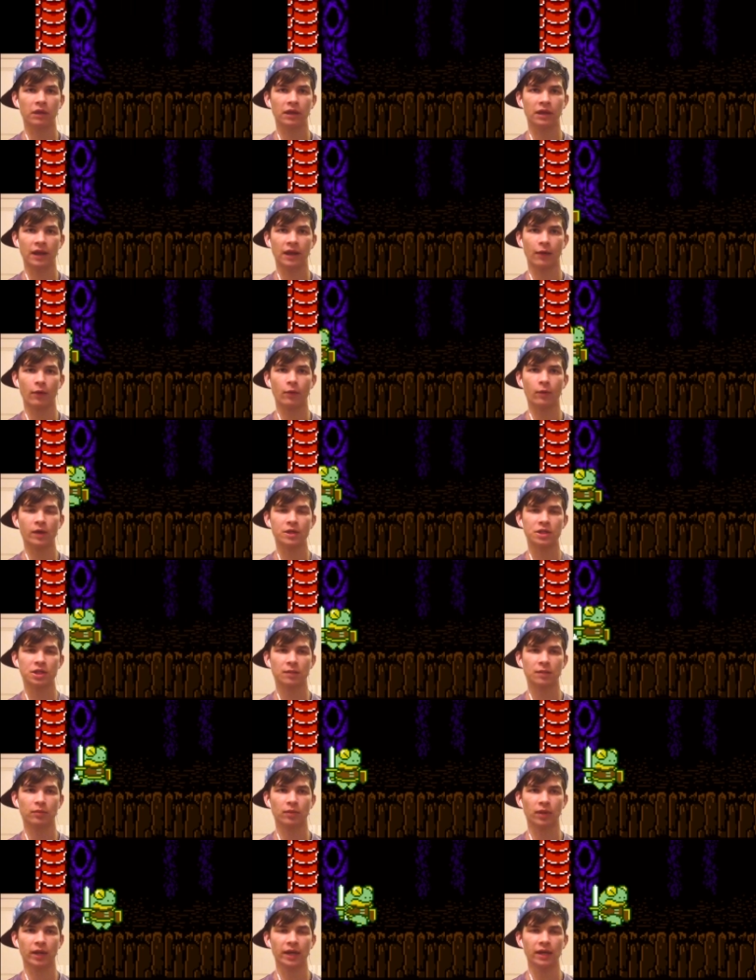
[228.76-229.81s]
And now we're watching
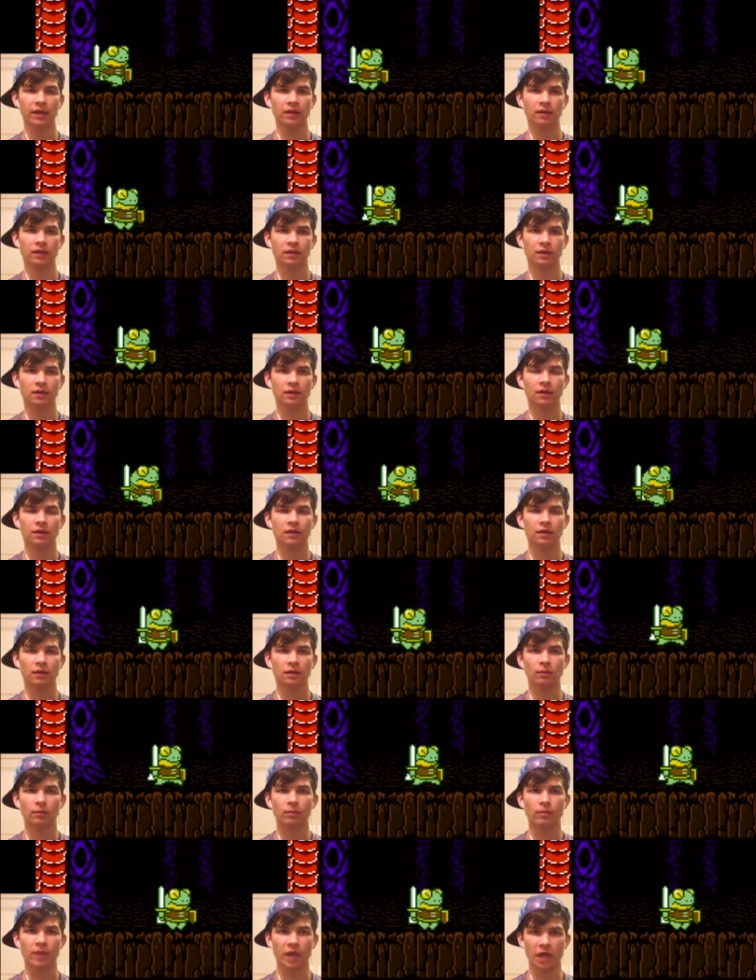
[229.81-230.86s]
it play.
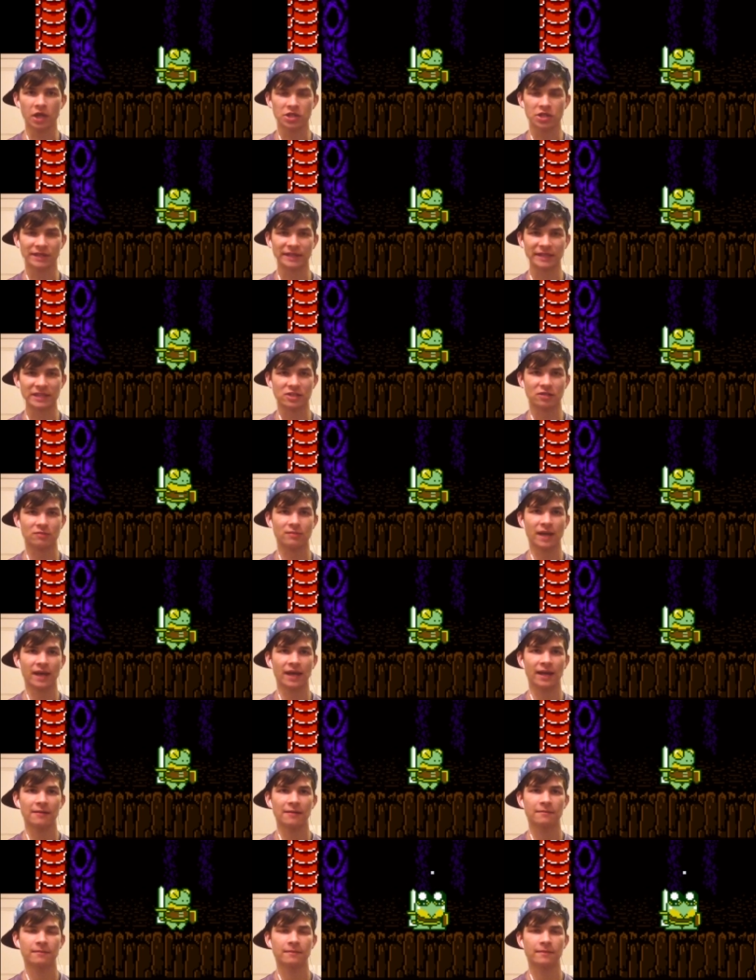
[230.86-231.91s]
There's the lizard
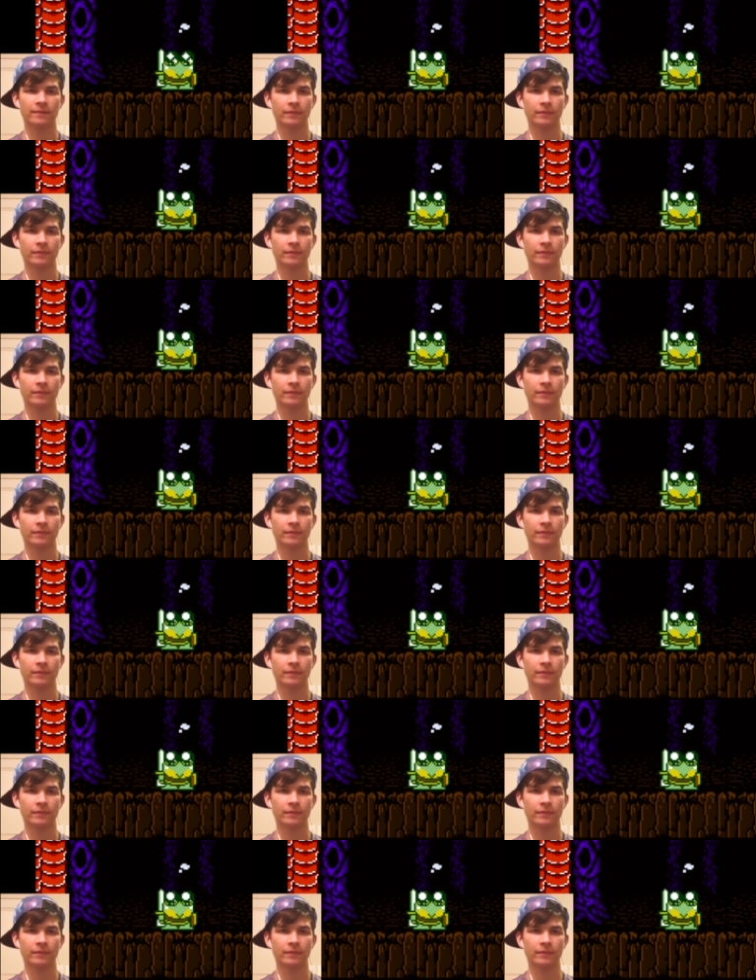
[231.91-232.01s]
man!